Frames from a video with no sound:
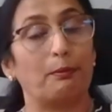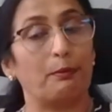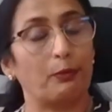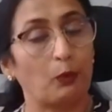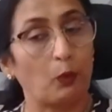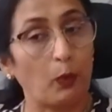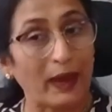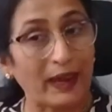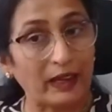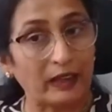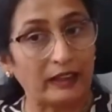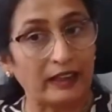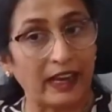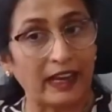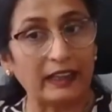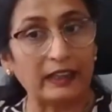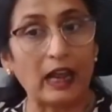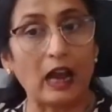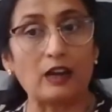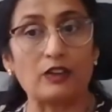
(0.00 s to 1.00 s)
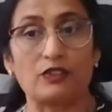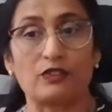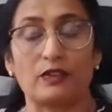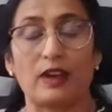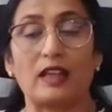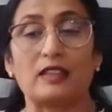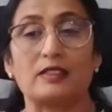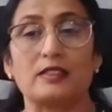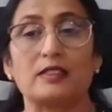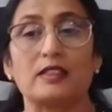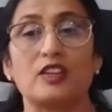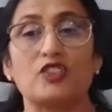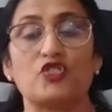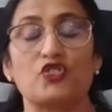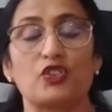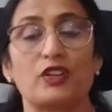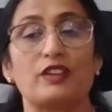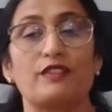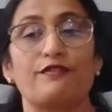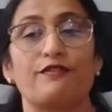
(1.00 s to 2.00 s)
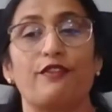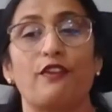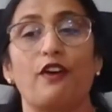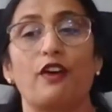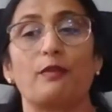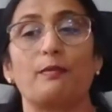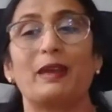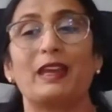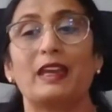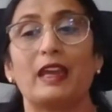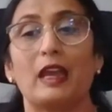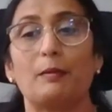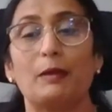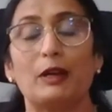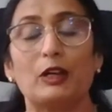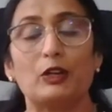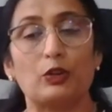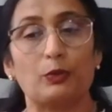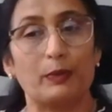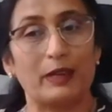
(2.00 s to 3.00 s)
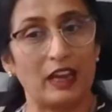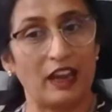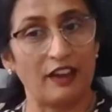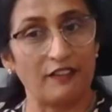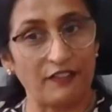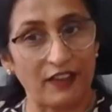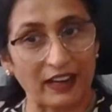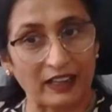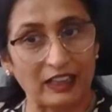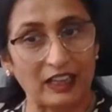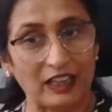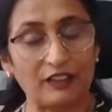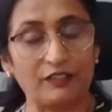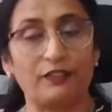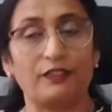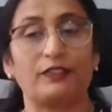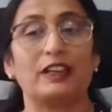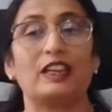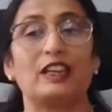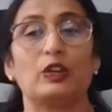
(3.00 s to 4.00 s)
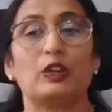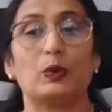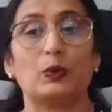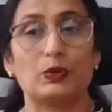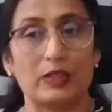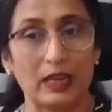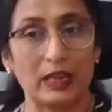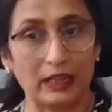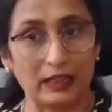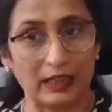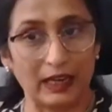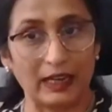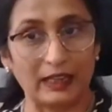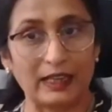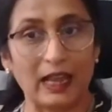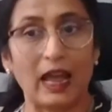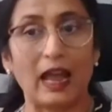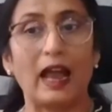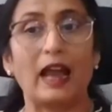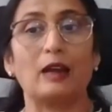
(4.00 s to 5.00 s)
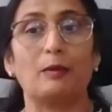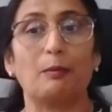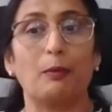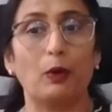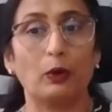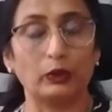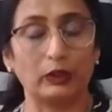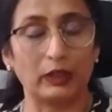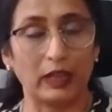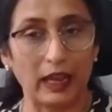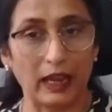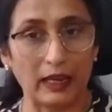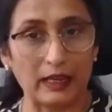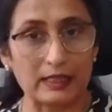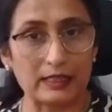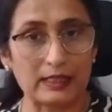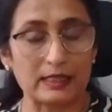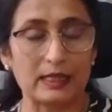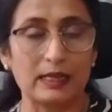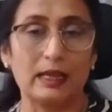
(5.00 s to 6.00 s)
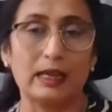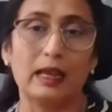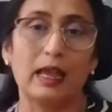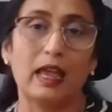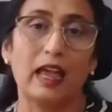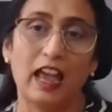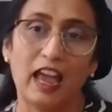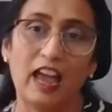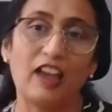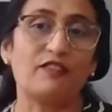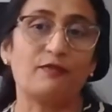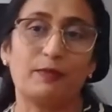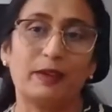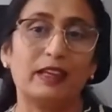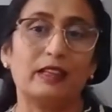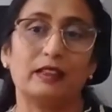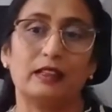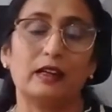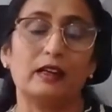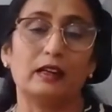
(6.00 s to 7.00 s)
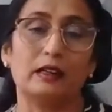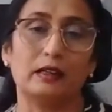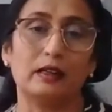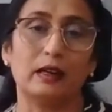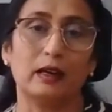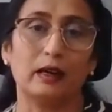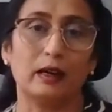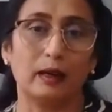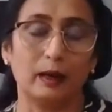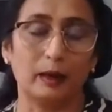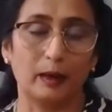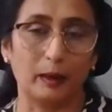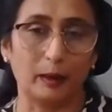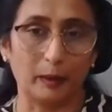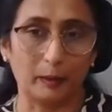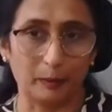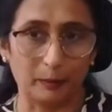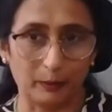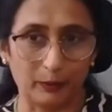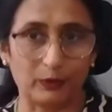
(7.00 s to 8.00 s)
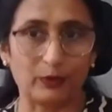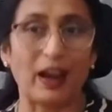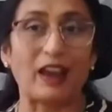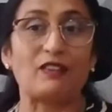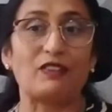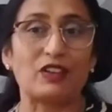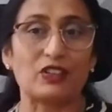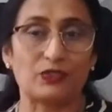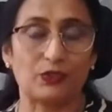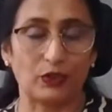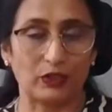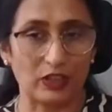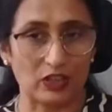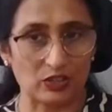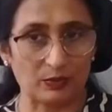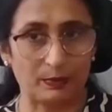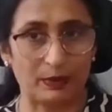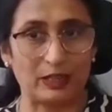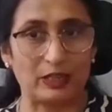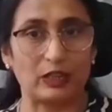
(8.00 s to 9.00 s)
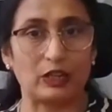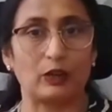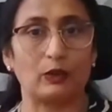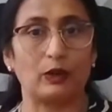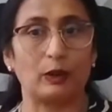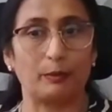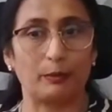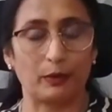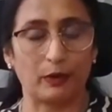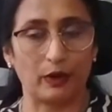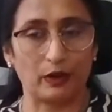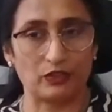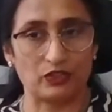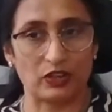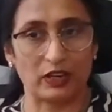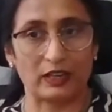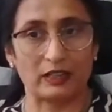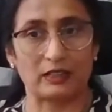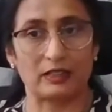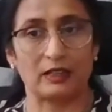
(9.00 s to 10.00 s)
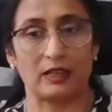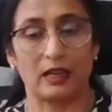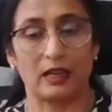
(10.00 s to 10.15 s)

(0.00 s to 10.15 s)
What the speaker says: quick data transition for being able to be effectively using data at both ends have been the drivers for this particular project.